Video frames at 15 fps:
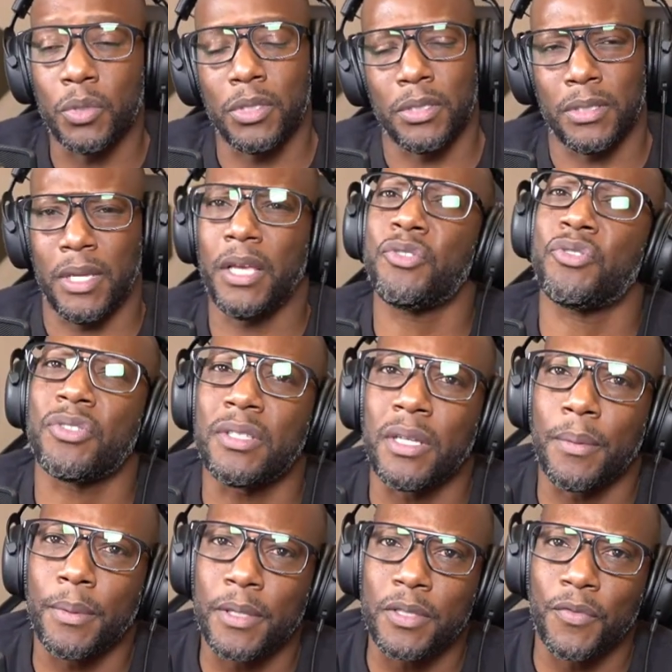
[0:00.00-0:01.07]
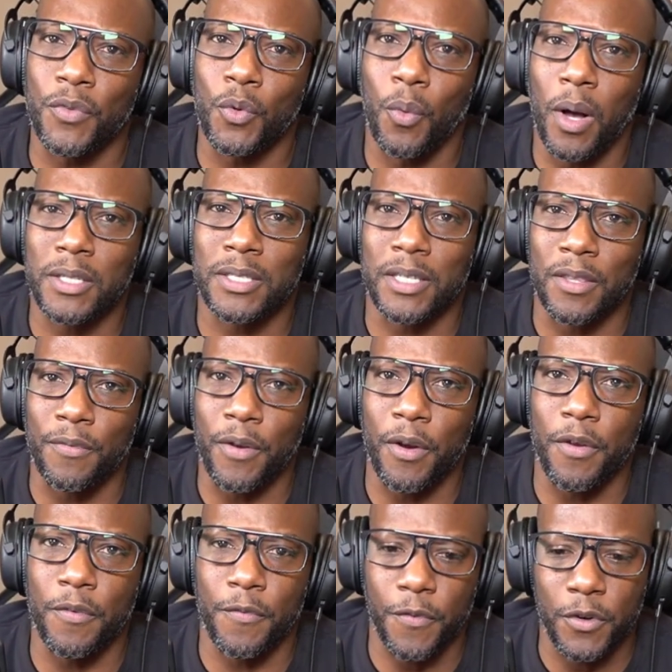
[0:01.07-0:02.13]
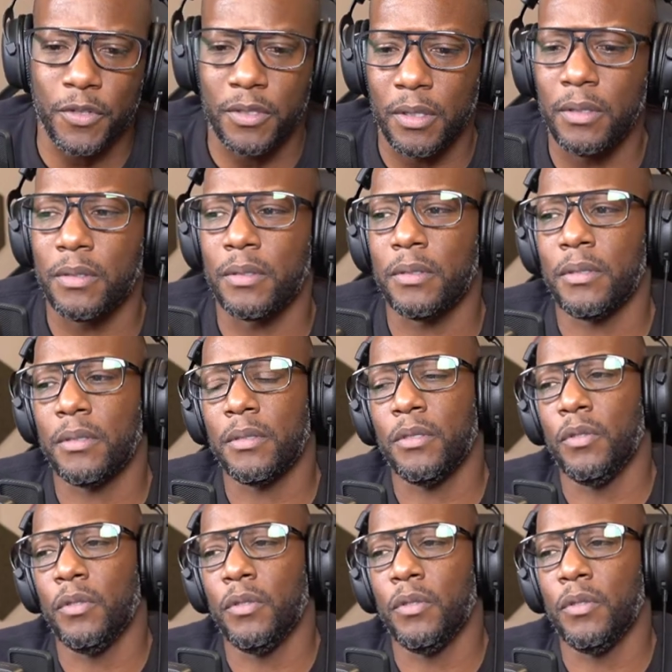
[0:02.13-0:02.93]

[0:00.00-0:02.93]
which is interesting because if you watch like the very first season,